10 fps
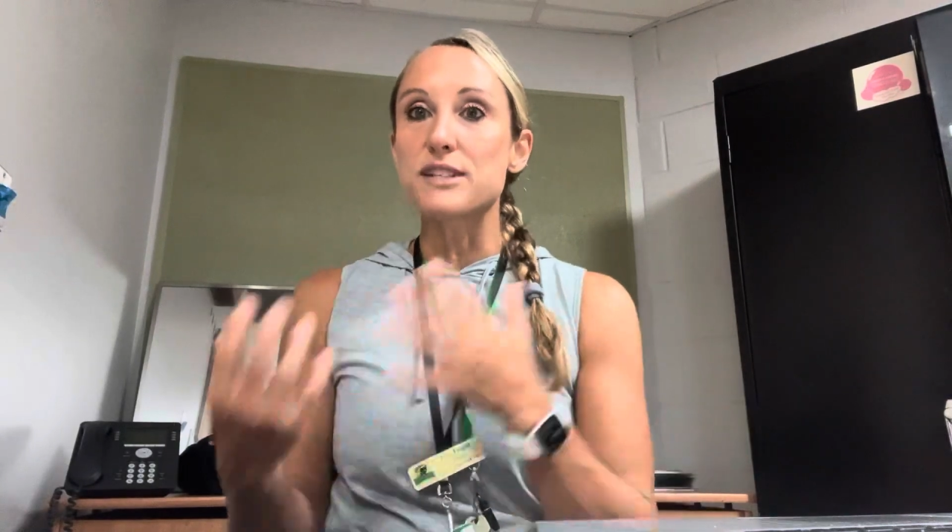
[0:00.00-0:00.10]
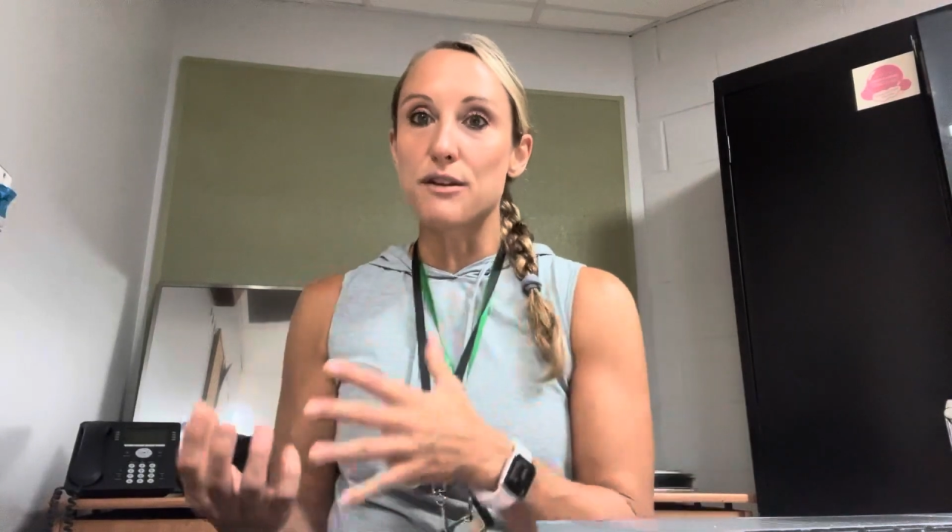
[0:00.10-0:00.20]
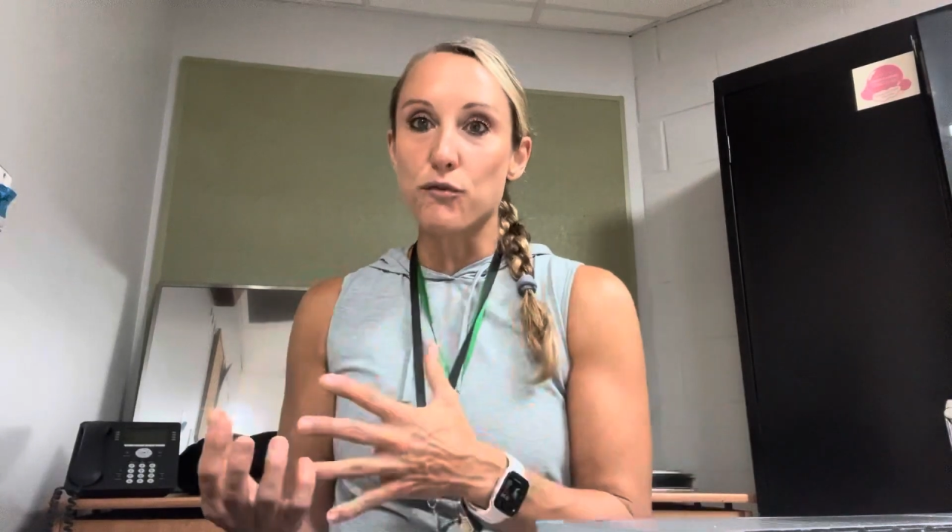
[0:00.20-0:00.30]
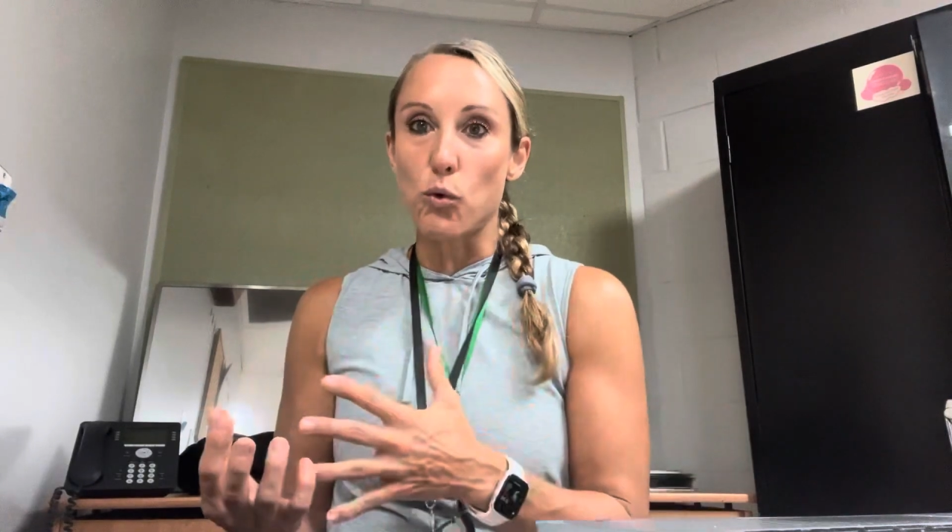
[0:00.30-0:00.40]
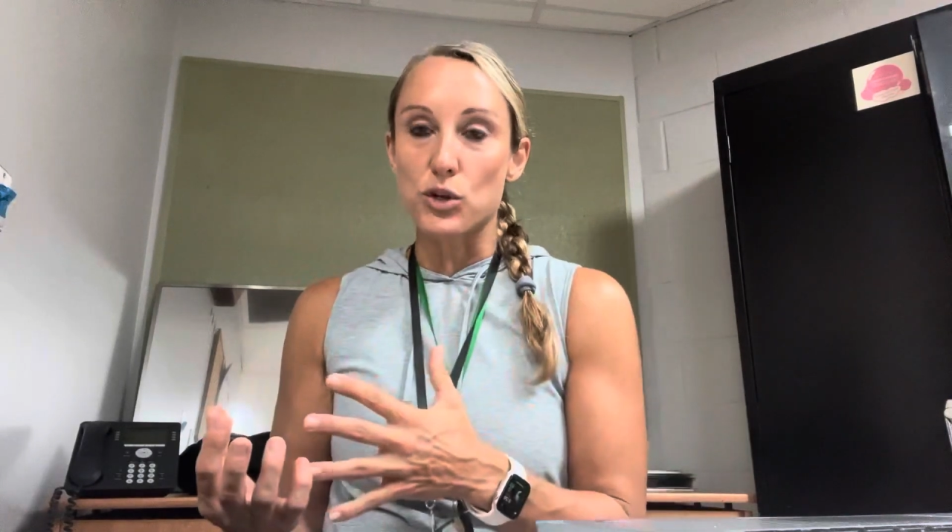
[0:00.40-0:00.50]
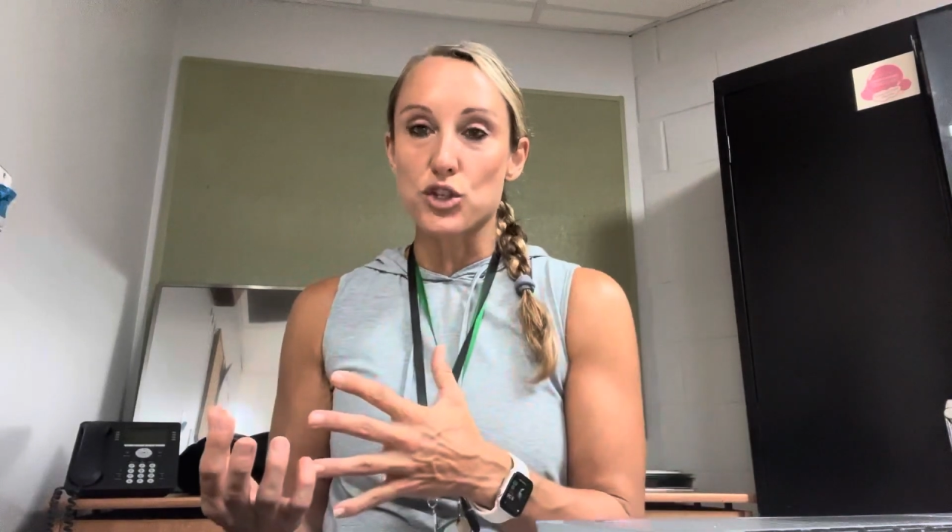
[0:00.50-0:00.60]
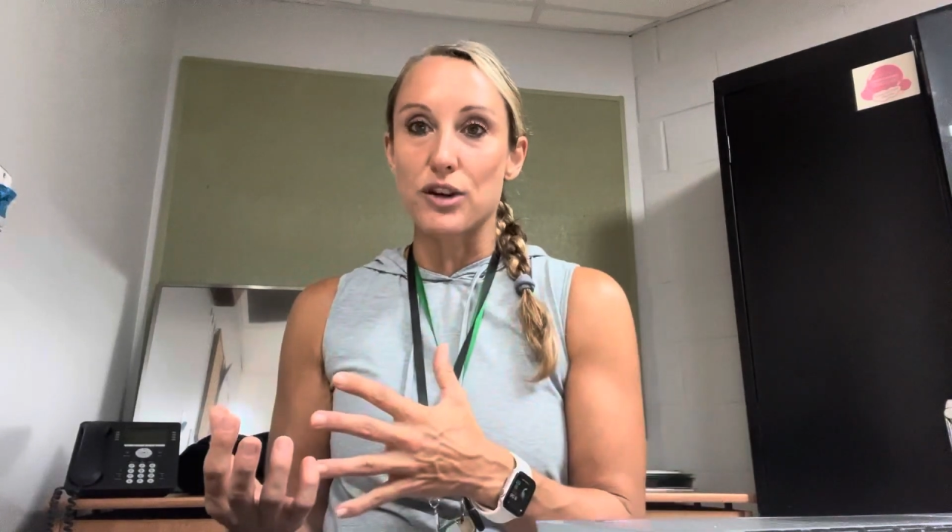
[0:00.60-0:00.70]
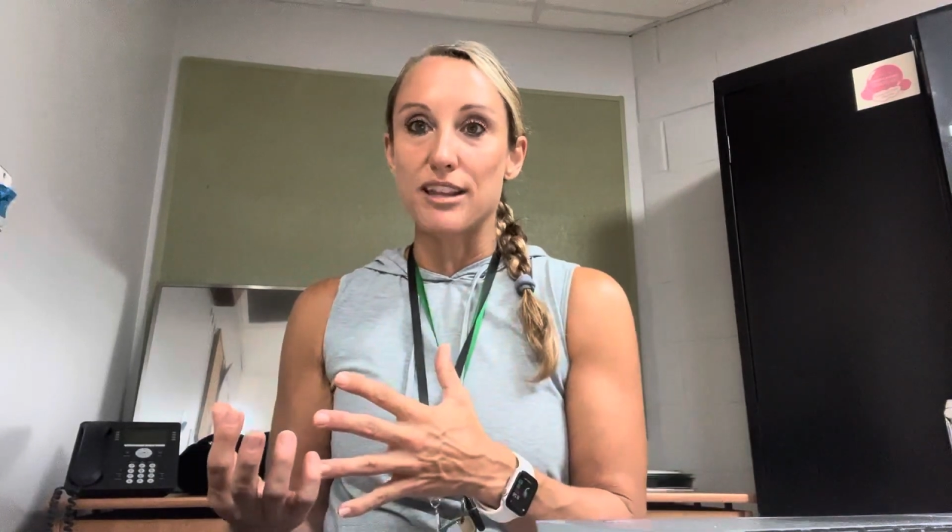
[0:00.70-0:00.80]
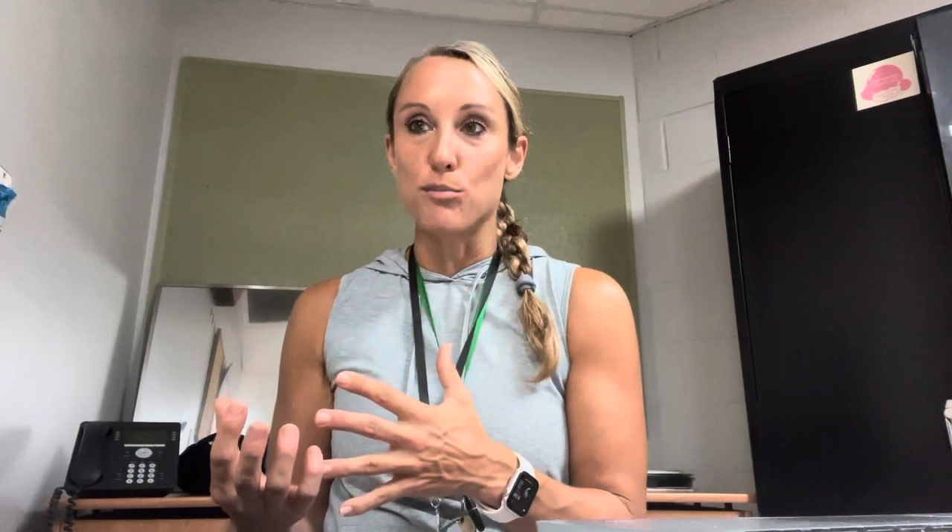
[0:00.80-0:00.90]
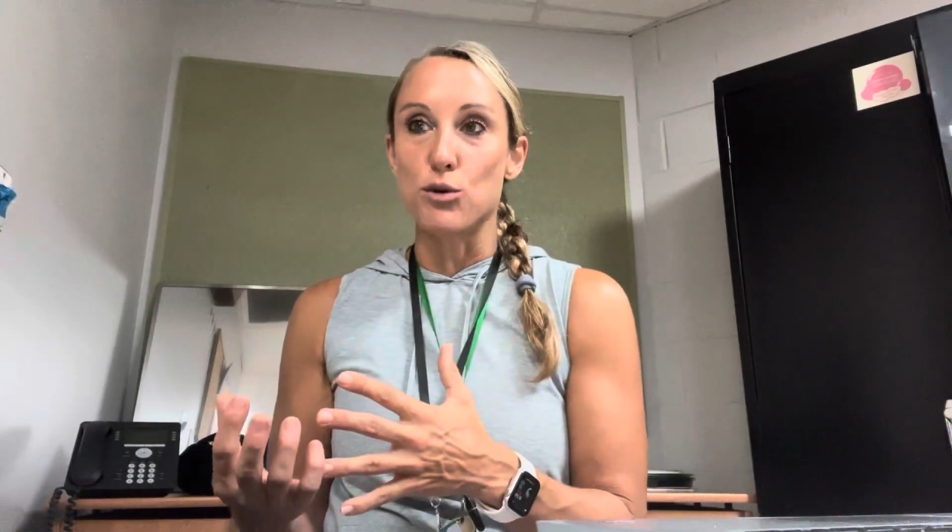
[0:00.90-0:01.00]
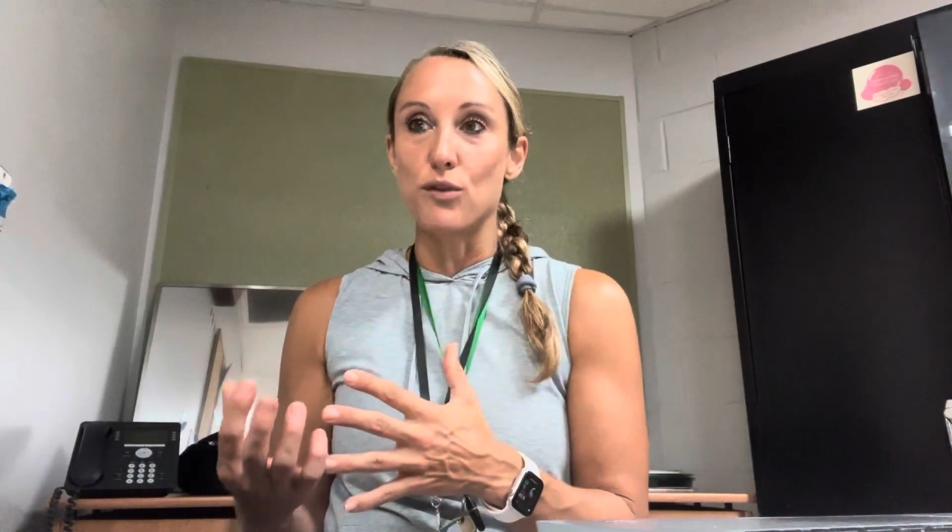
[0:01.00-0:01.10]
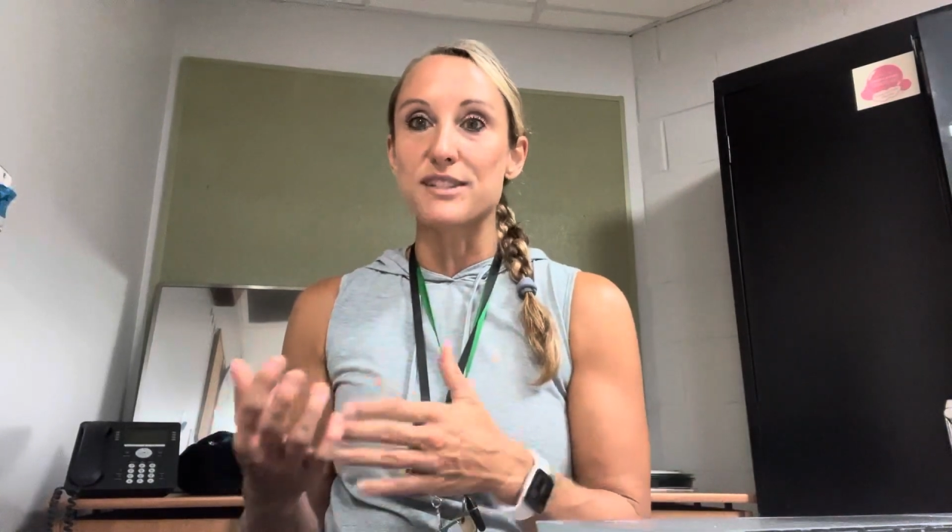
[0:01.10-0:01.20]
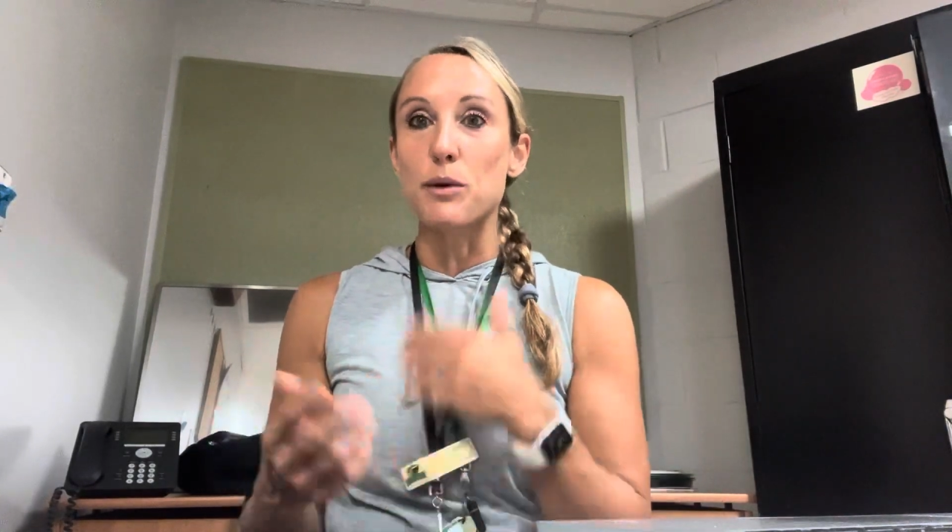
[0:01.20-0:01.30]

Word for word: and four strength moves,